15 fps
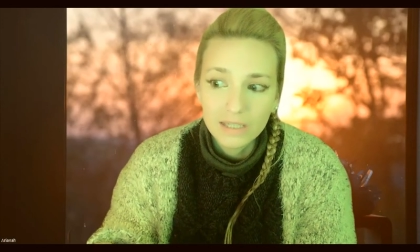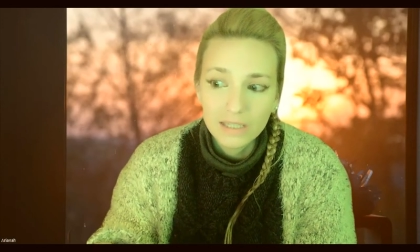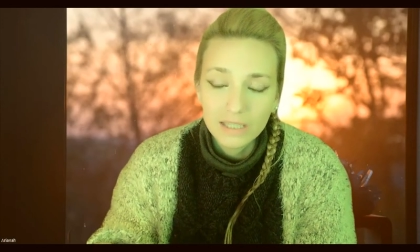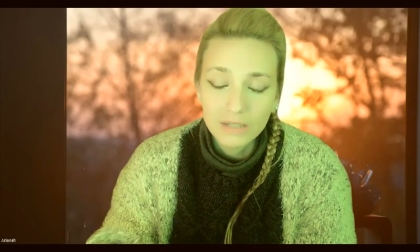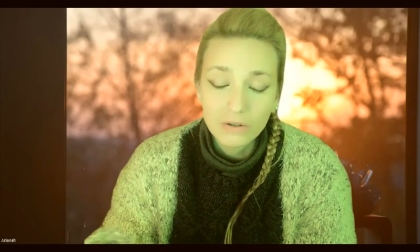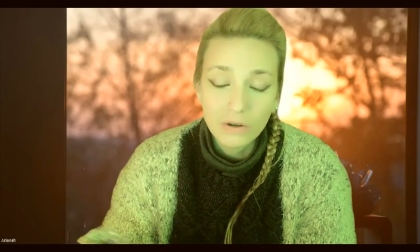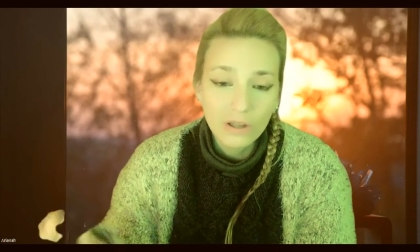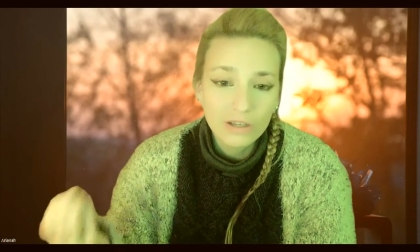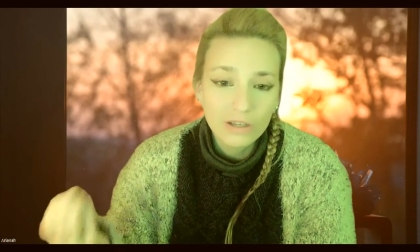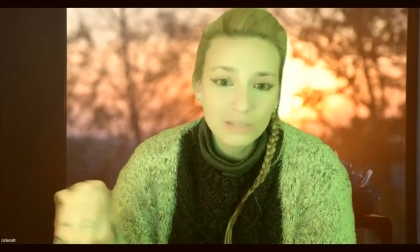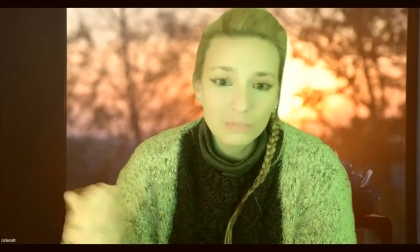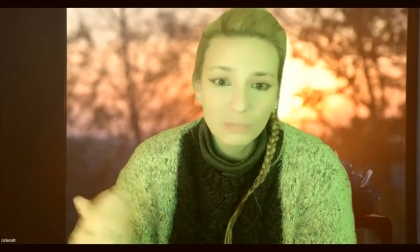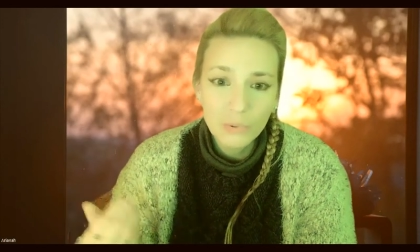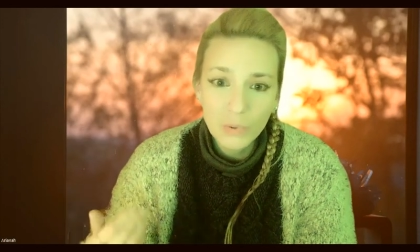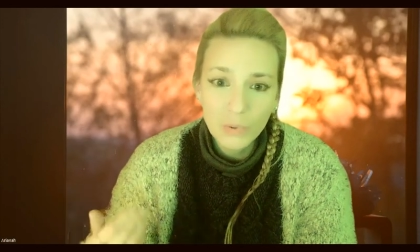And a lot is
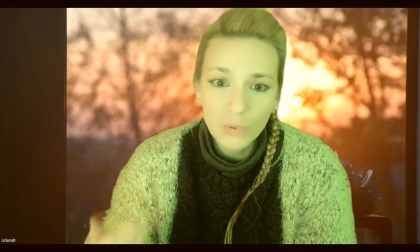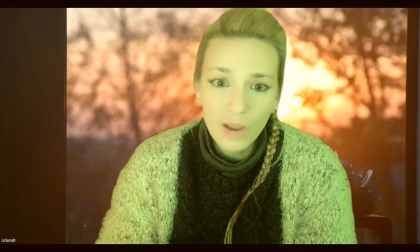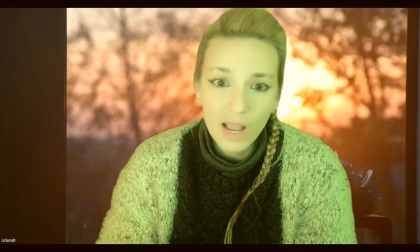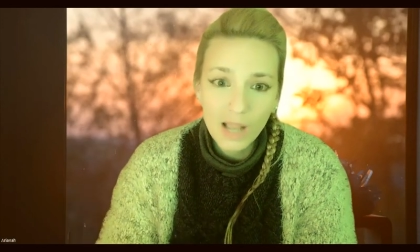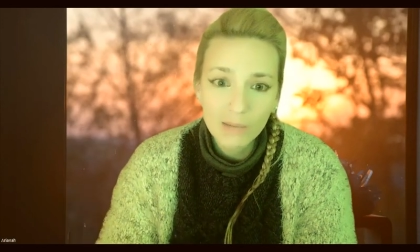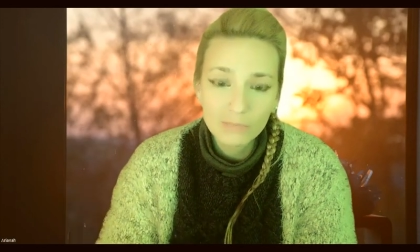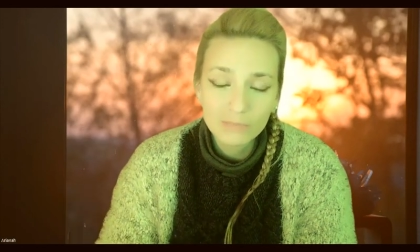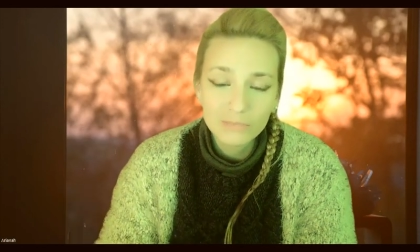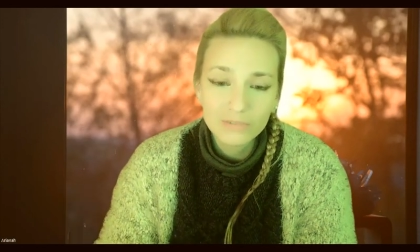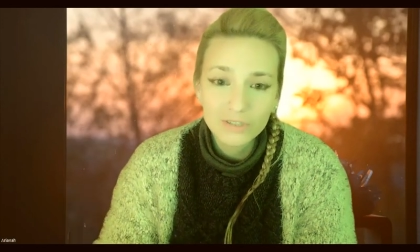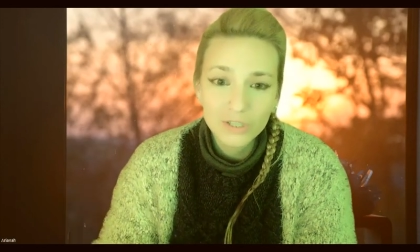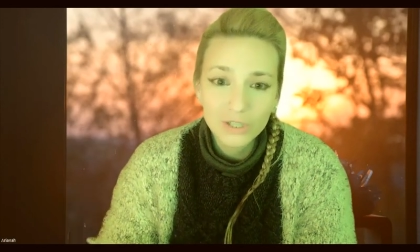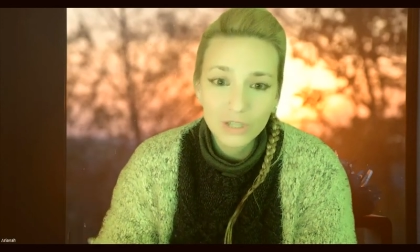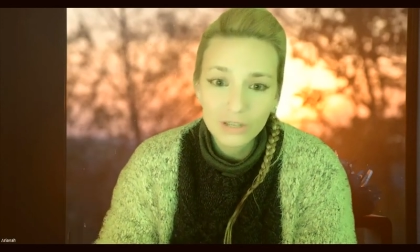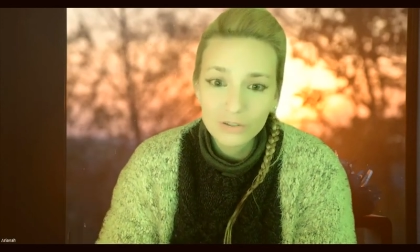programmed
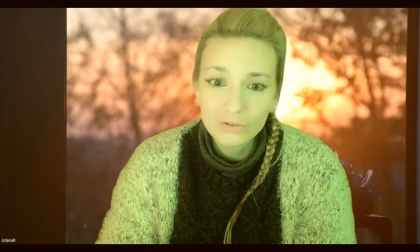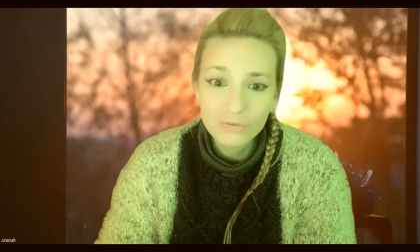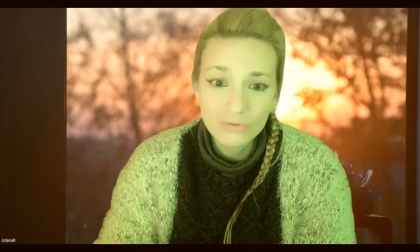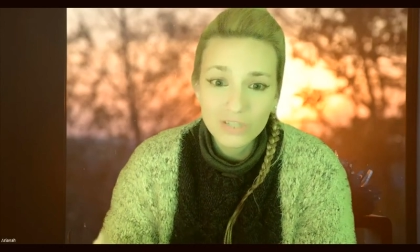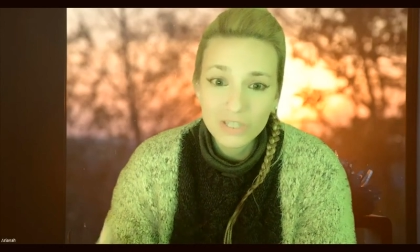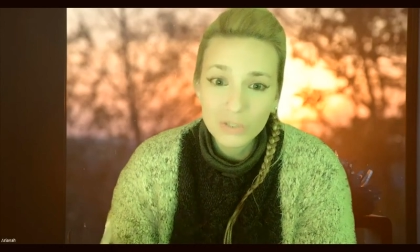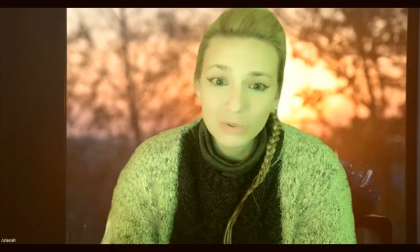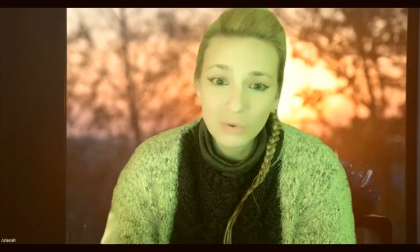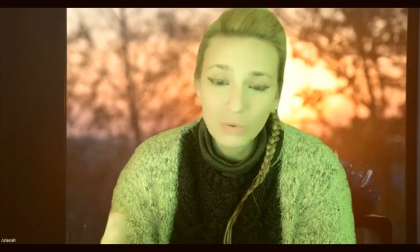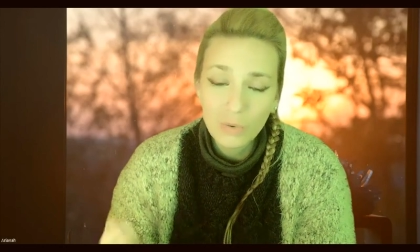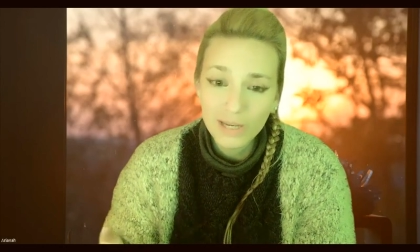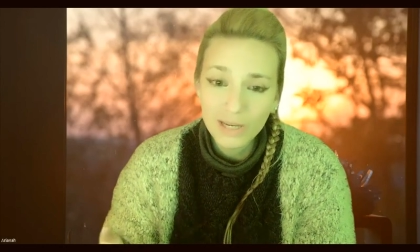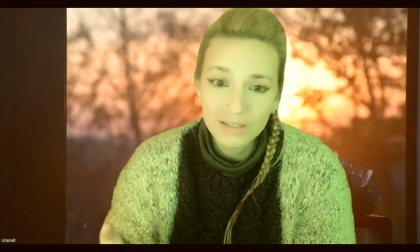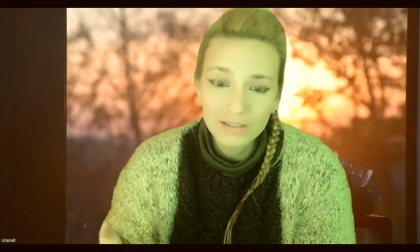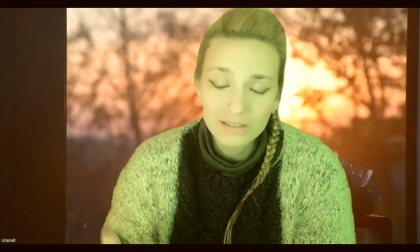not to feel so
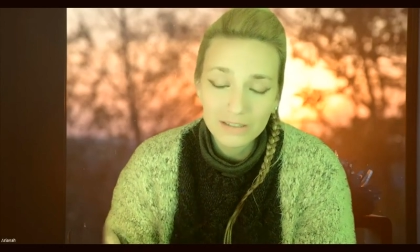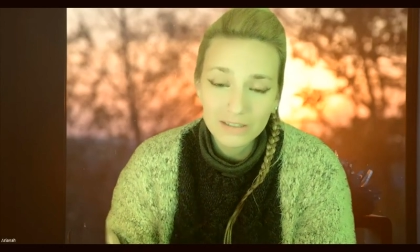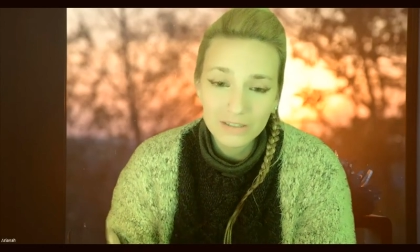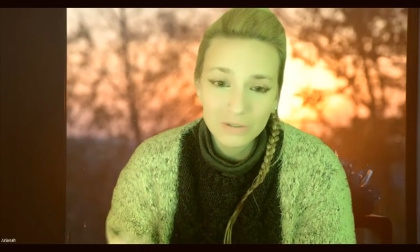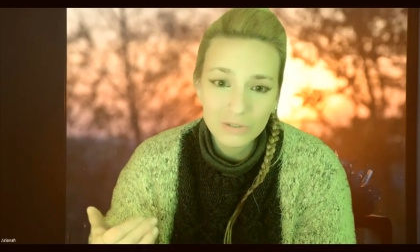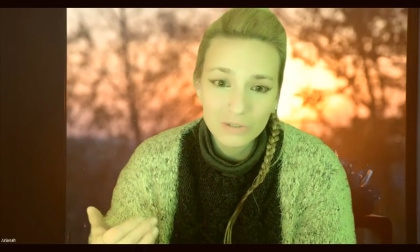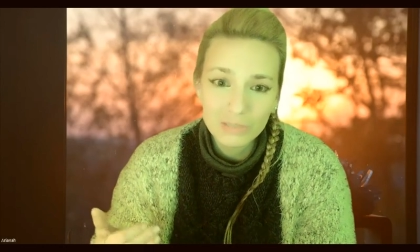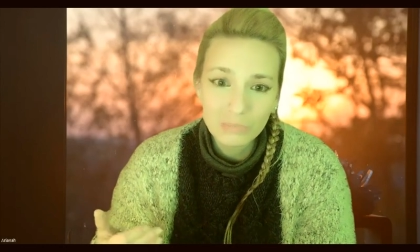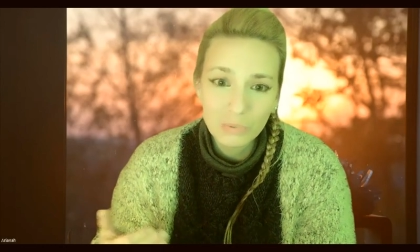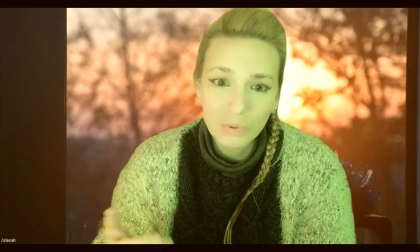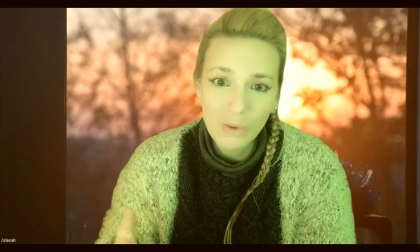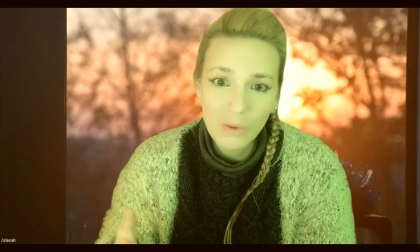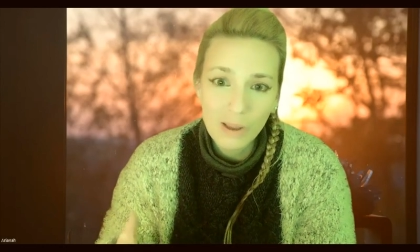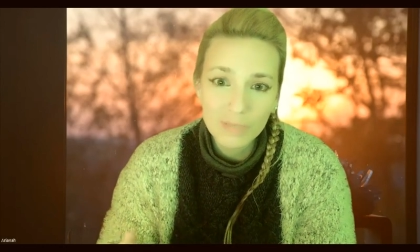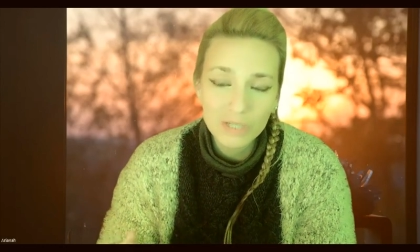great in our
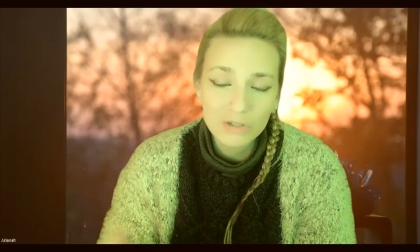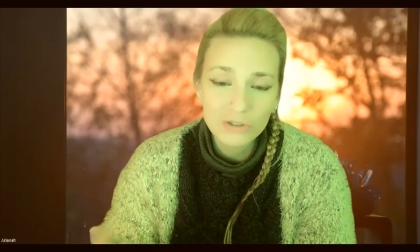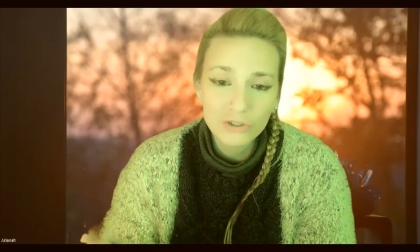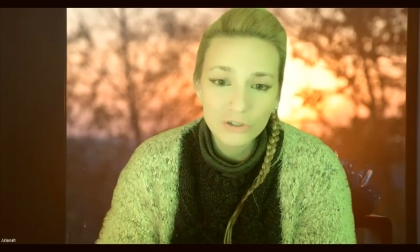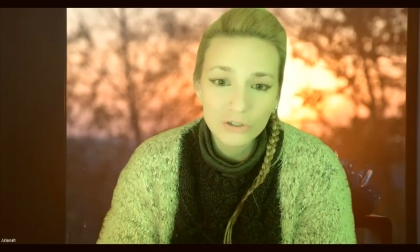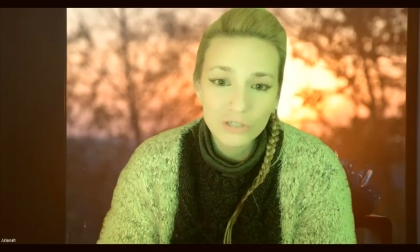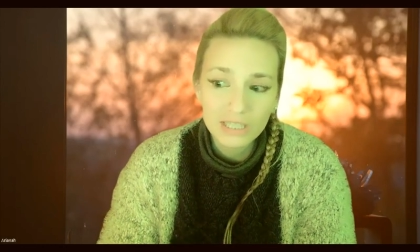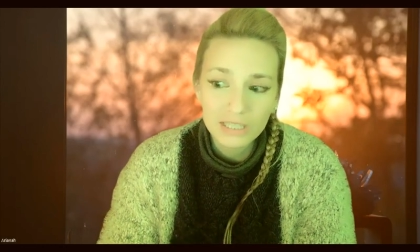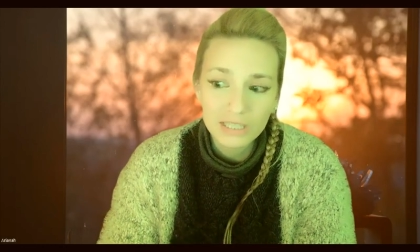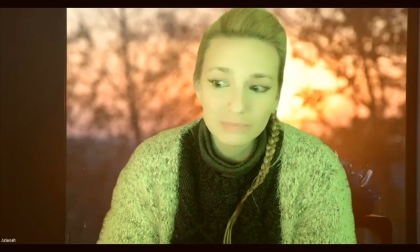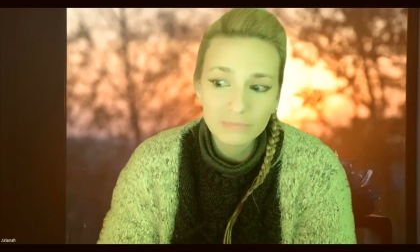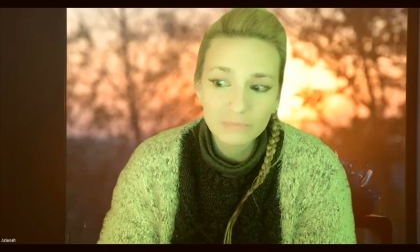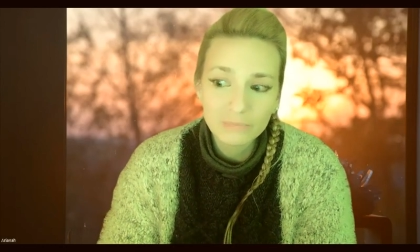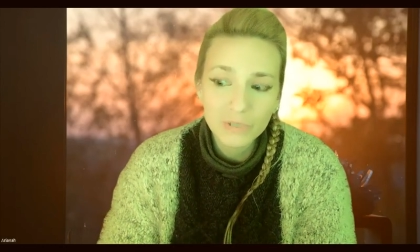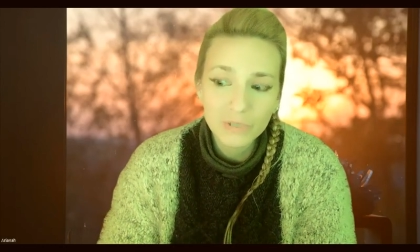deprogramming journey,
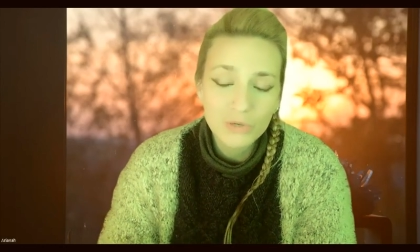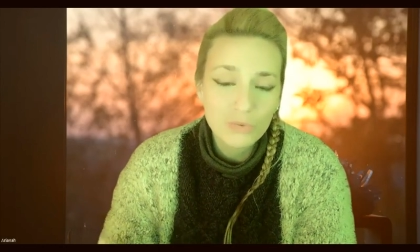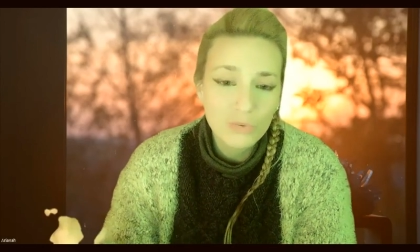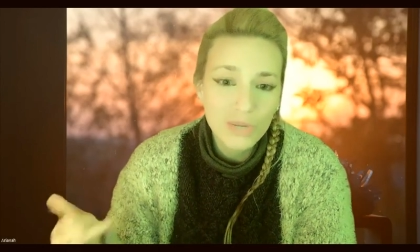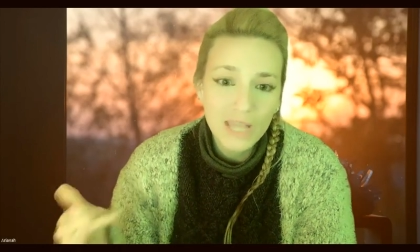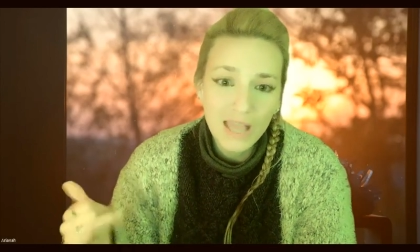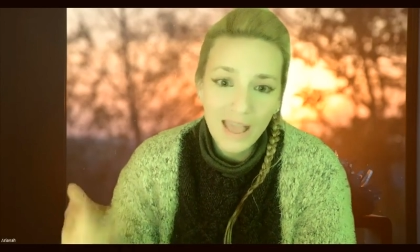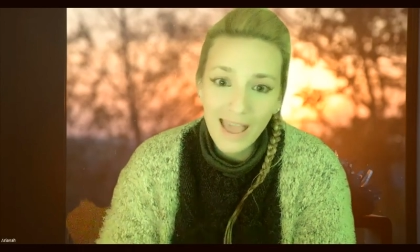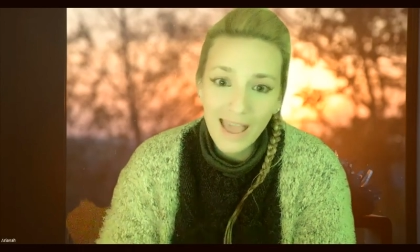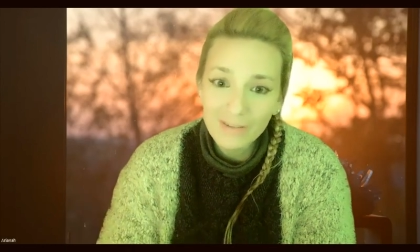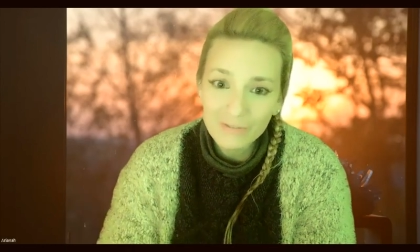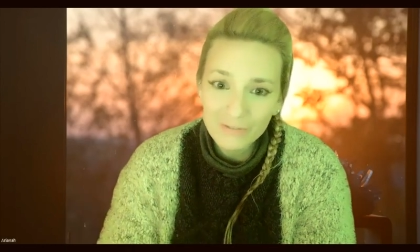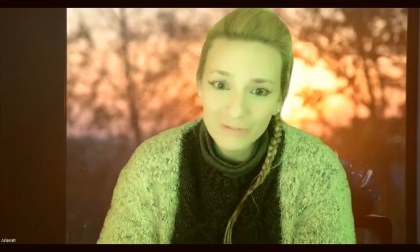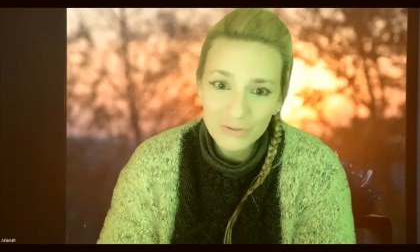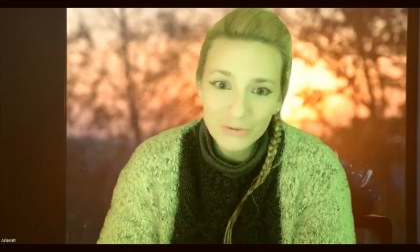but we
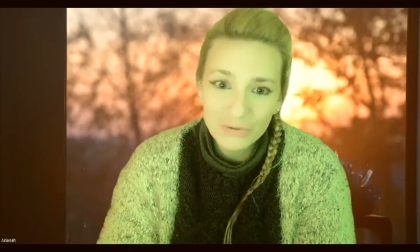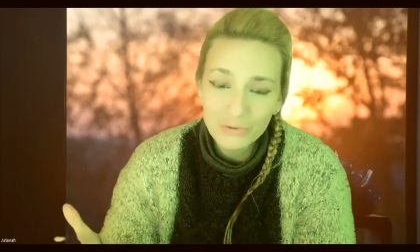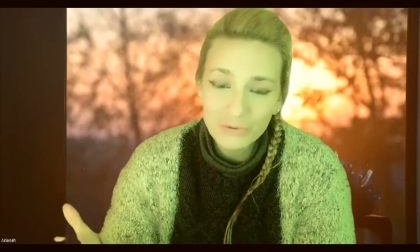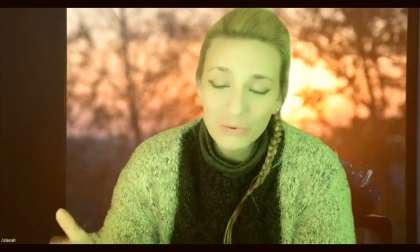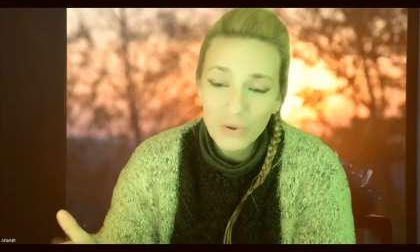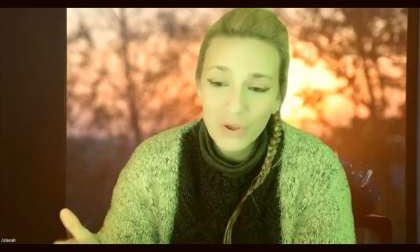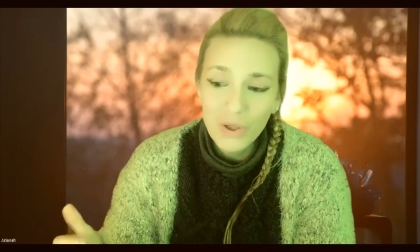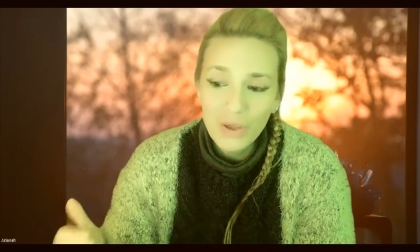have to